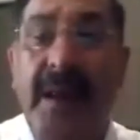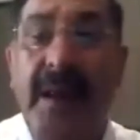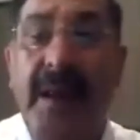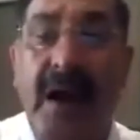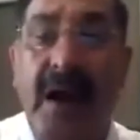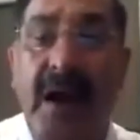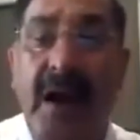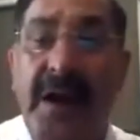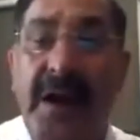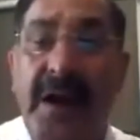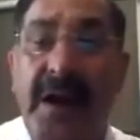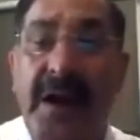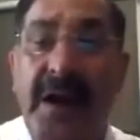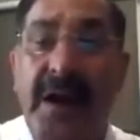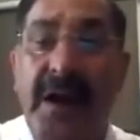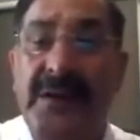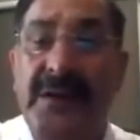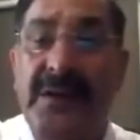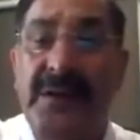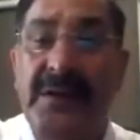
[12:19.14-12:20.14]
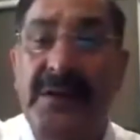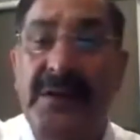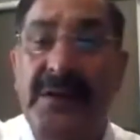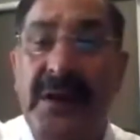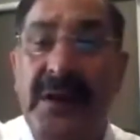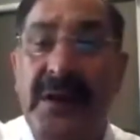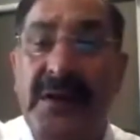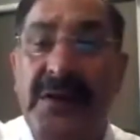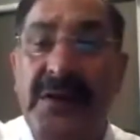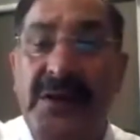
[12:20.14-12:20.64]
Now, the
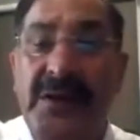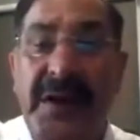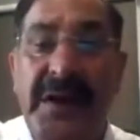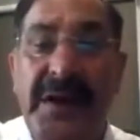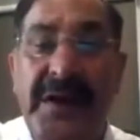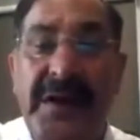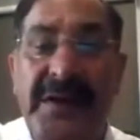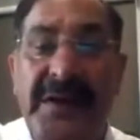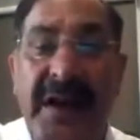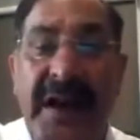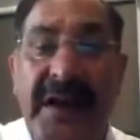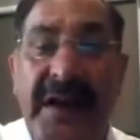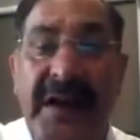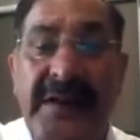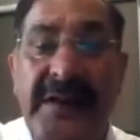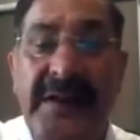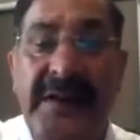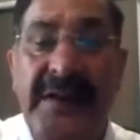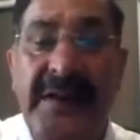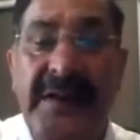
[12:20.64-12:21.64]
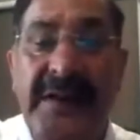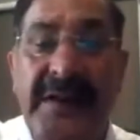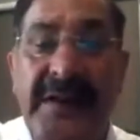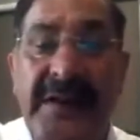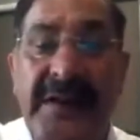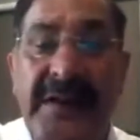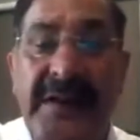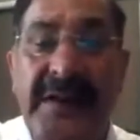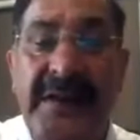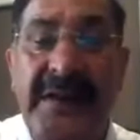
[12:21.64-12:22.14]
study design is
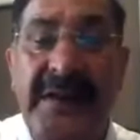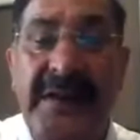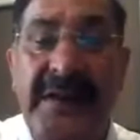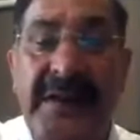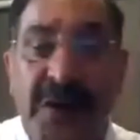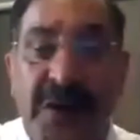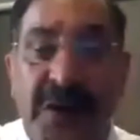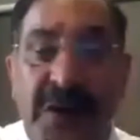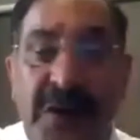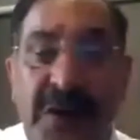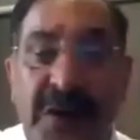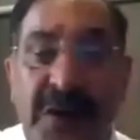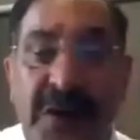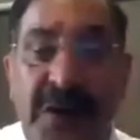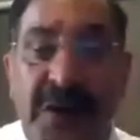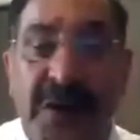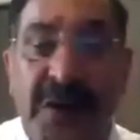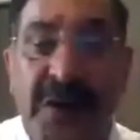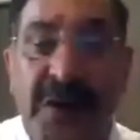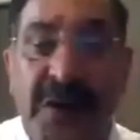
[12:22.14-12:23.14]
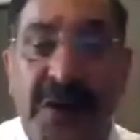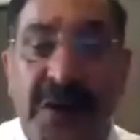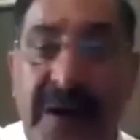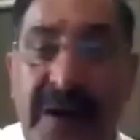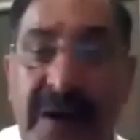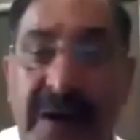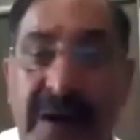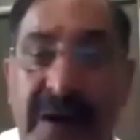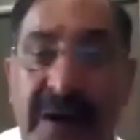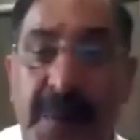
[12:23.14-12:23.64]
the rosuvastatin 20 mg
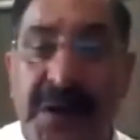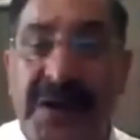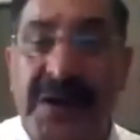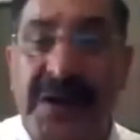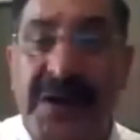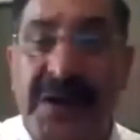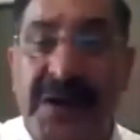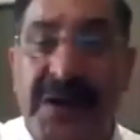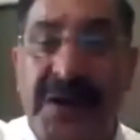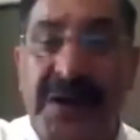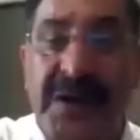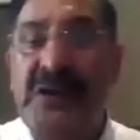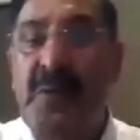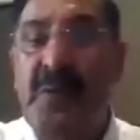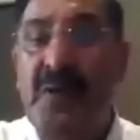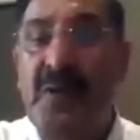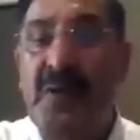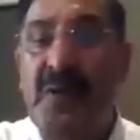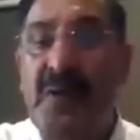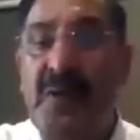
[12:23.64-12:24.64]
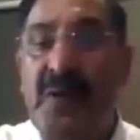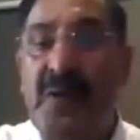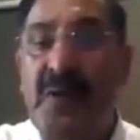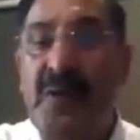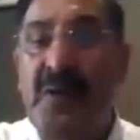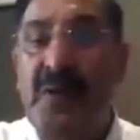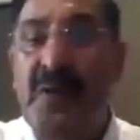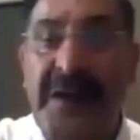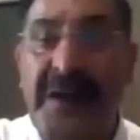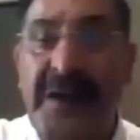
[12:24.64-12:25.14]
702 patients and placebo
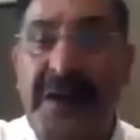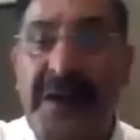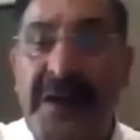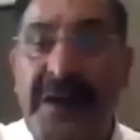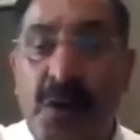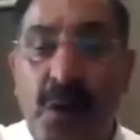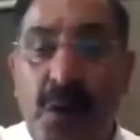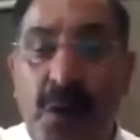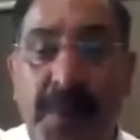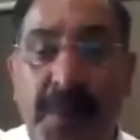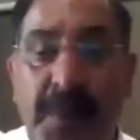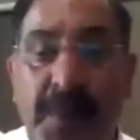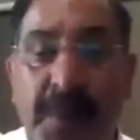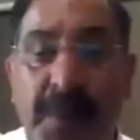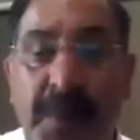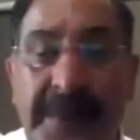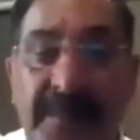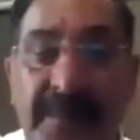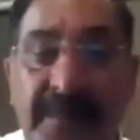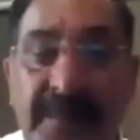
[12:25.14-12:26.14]
282 patients.